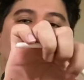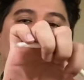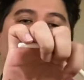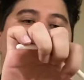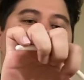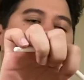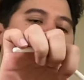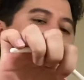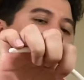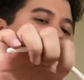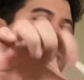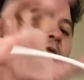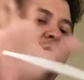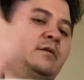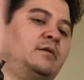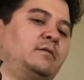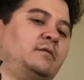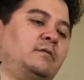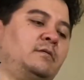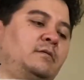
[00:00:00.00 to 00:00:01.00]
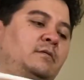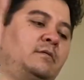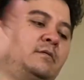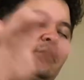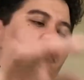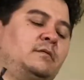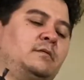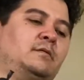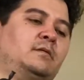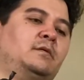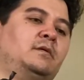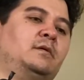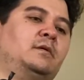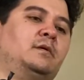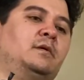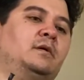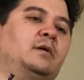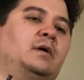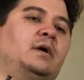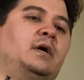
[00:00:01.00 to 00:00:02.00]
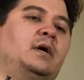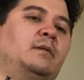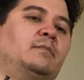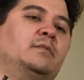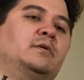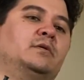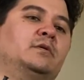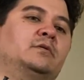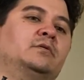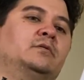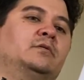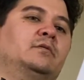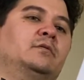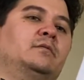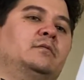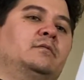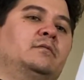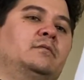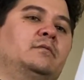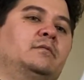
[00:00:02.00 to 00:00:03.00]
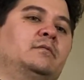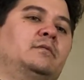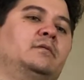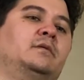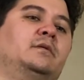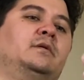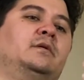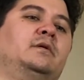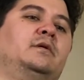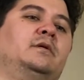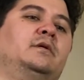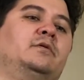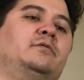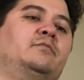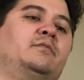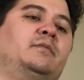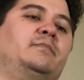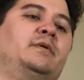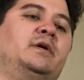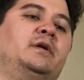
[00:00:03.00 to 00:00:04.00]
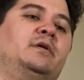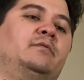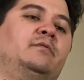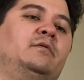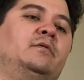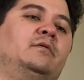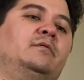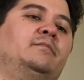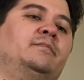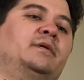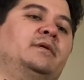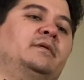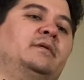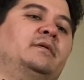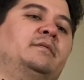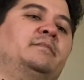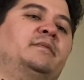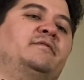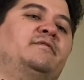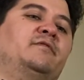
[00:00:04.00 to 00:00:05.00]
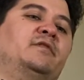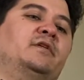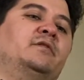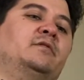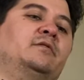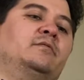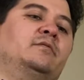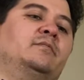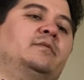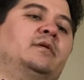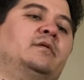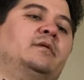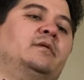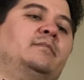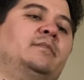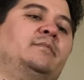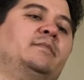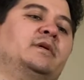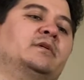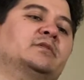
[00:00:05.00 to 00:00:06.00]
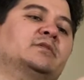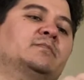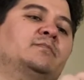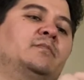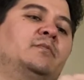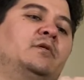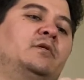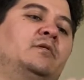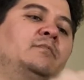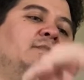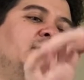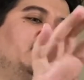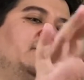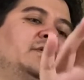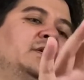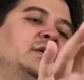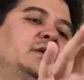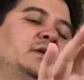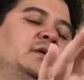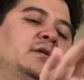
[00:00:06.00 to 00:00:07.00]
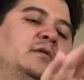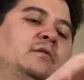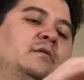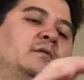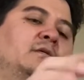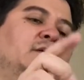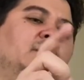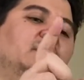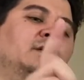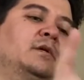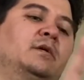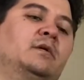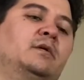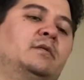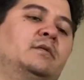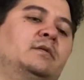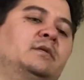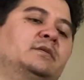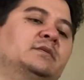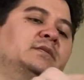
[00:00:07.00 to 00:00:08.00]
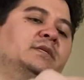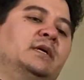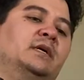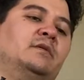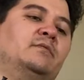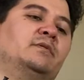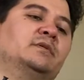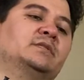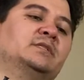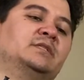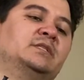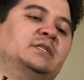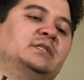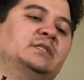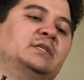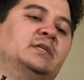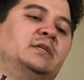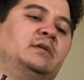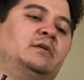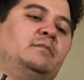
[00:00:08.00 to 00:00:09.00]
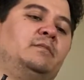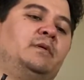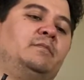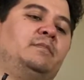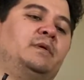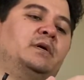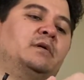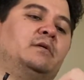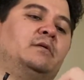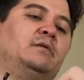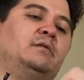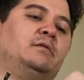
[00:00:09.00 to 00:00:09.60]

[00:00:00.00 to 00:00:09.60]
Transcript: And I'm going to do a 3 body roll in the beginning, and to do that I make a 2.5 to 2.8 bubble. Then the next one is a 3-inch bubble